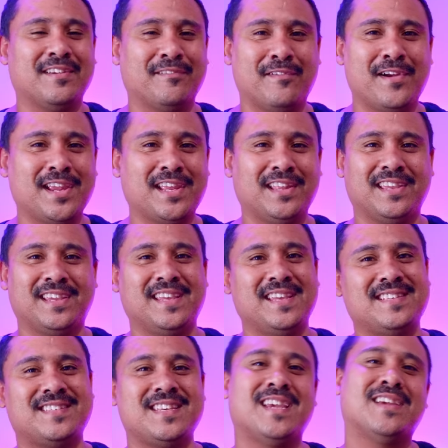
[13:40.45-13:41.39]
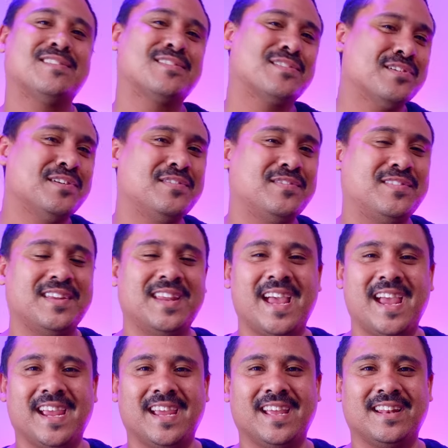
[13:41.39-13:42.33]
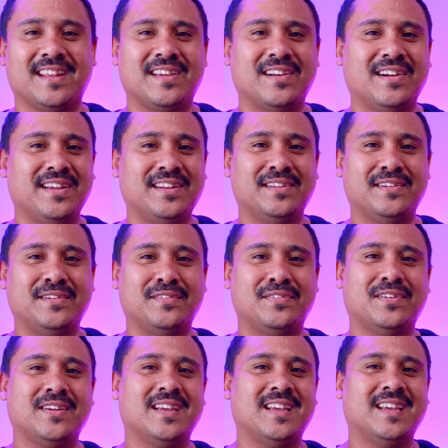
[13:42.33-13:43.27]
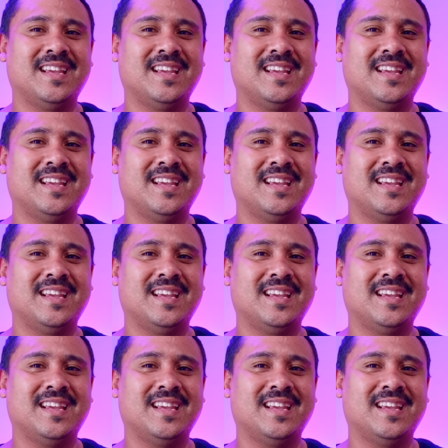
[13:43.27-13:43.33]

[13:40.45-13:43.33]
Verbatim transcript: regular Gear Seekers groove today and kind of,